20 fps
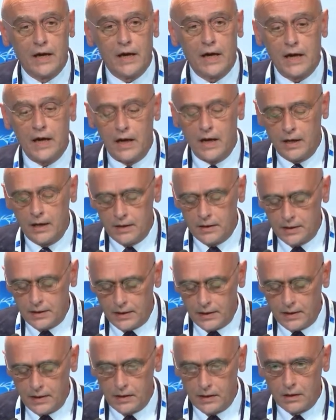and
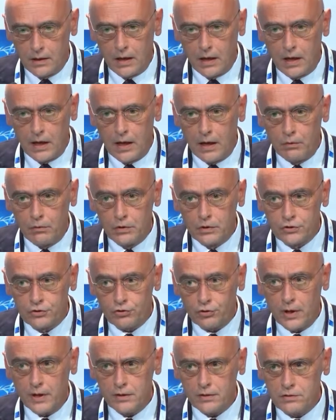I will
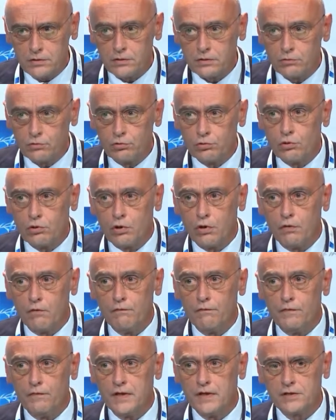try to
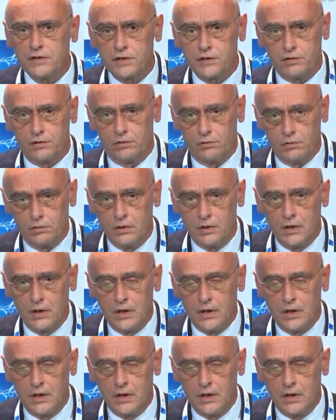convince you